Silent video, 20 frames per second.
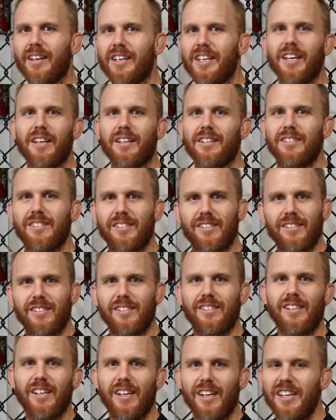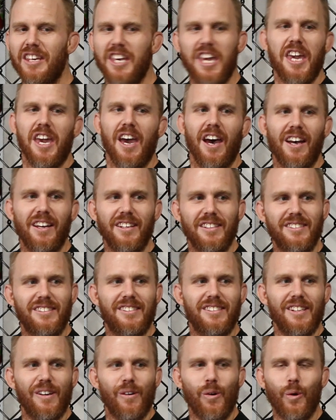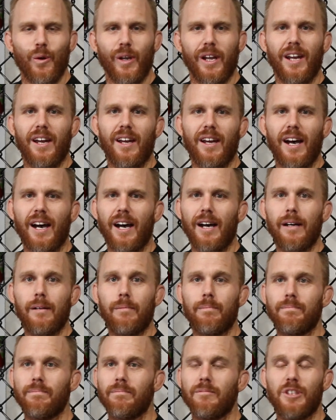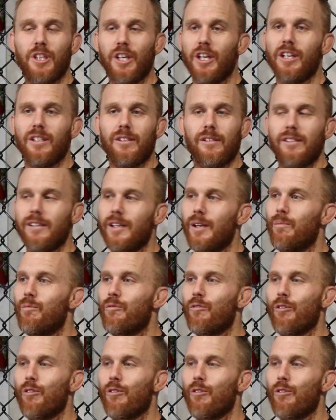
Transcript: kicks, kias, all that, she can sleep